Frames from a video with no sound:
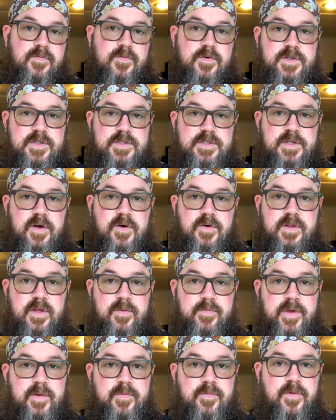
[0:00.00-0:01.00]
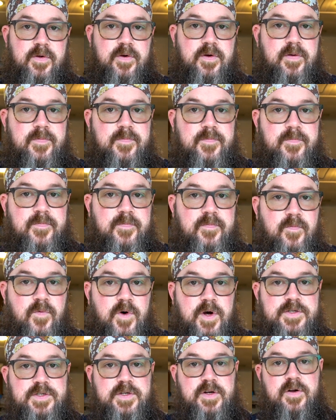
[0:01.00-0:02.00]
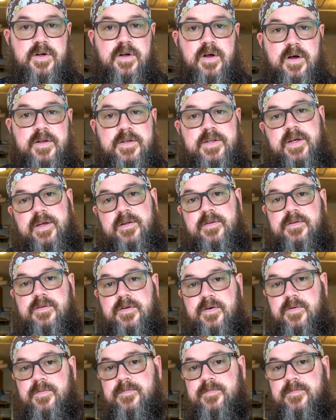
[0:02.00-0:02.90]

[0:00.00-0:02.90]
just stoked that people are watching our content. So